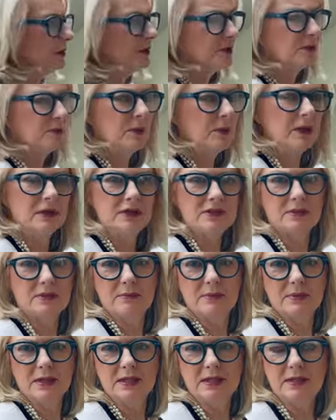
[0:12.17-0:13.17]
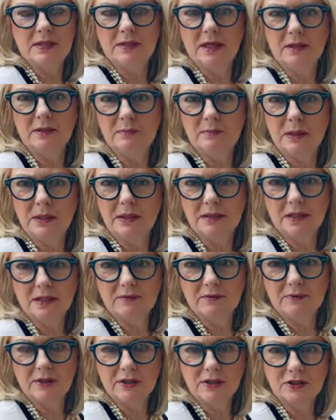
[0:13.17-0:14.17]
as well as updating Annabelle's
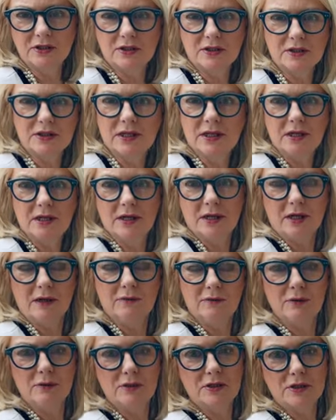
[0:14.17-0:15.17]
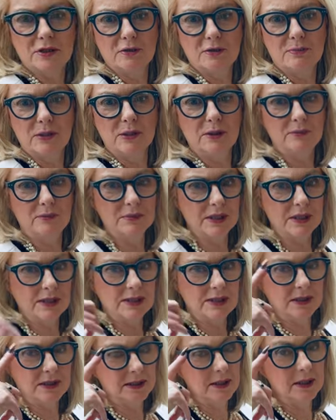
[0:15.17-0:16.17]
adventures, I've also been
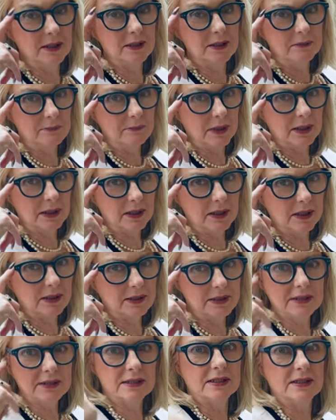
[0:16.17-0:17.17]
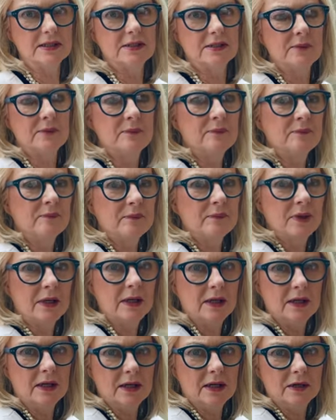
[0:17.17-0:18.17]
updating my glasses.
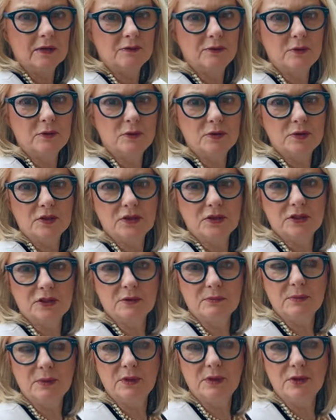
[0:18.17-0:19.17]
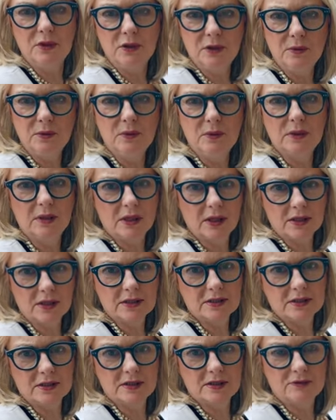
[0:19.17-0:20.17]
I've ordered some new
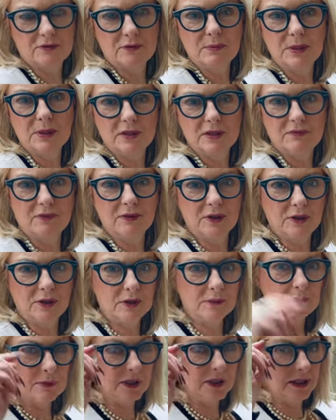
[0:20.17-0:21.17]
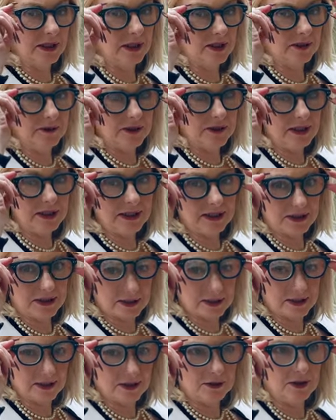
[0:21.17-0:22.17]
glasses from a different company.
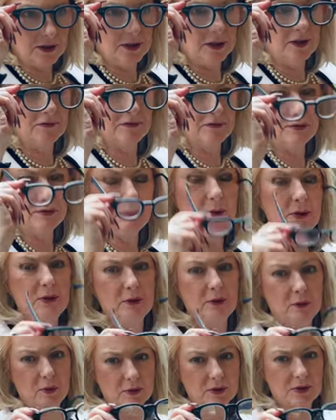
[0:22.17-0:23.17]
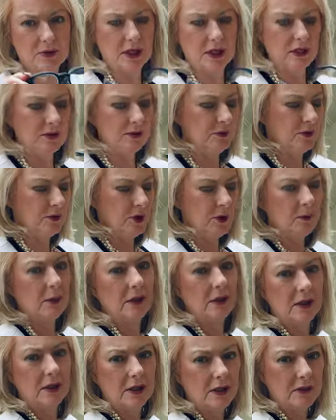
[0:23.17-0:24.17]
These lovely blue ones that you know
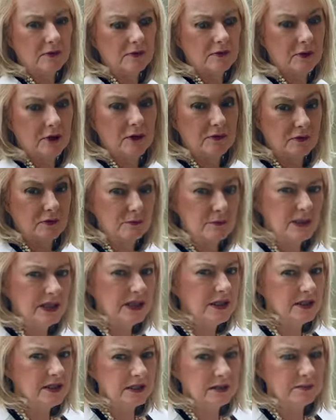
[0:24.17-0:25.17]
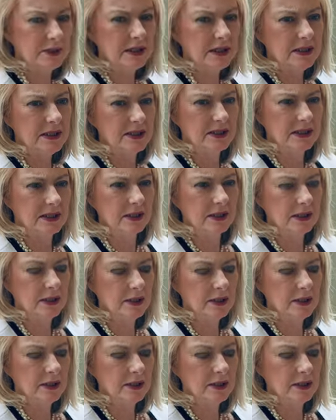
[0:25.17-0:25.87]
and love are from Easy Peasy.